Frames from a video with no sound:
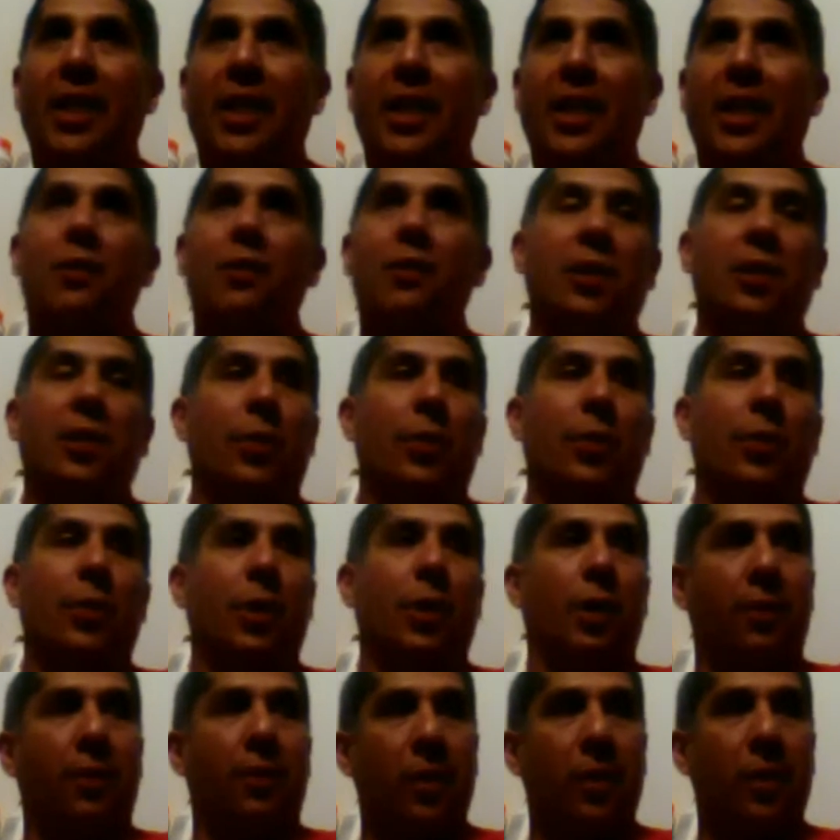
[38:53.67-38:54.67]
And I understand we
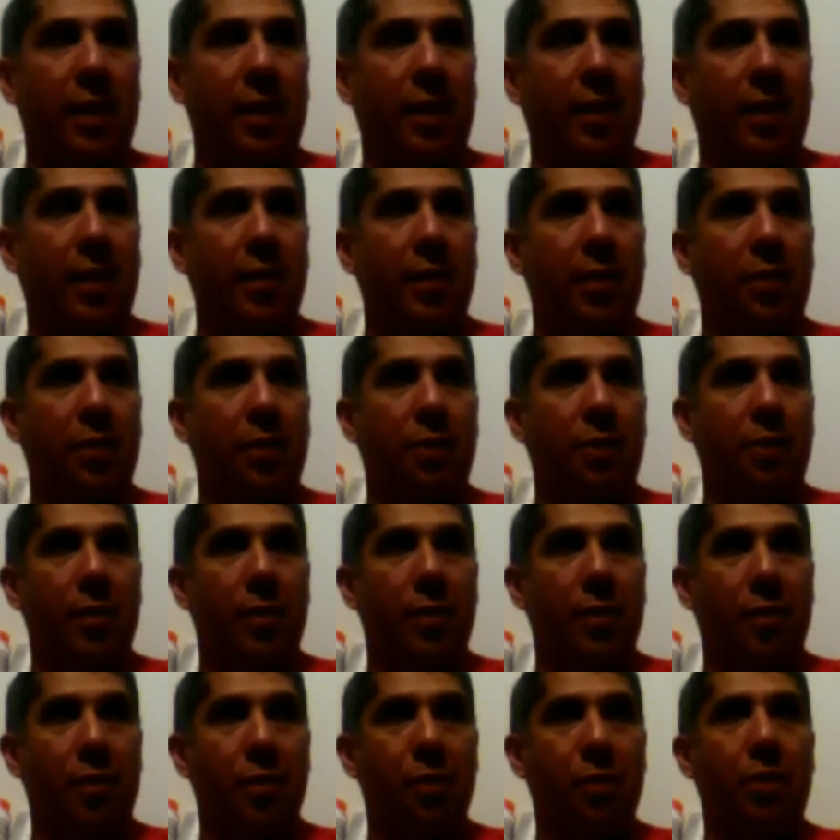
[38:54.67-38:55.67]
all have our psychological
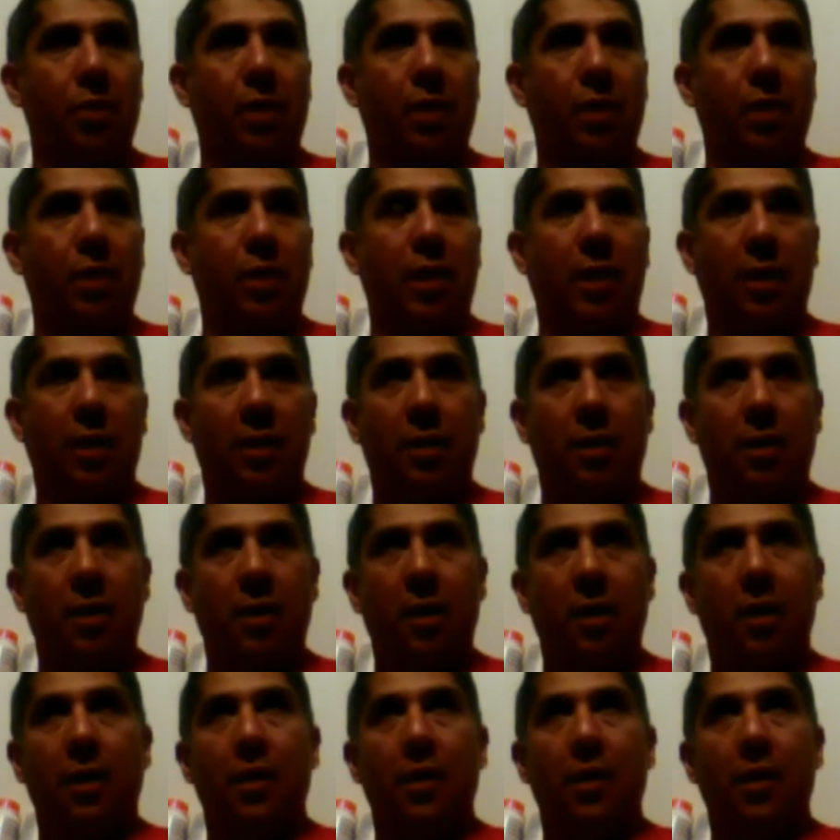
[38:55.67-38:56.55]
issues and